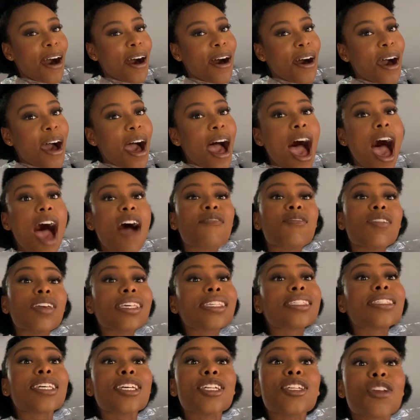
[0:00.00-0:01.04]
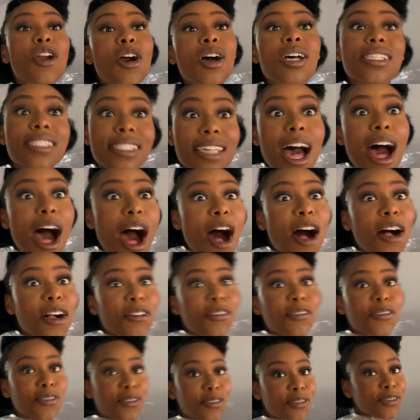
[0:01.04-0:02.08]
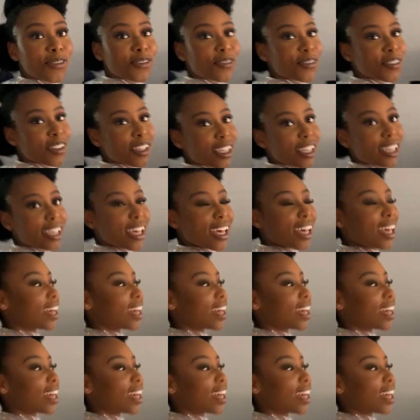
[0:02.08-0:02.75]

Have you seen yourself? Okay, focus.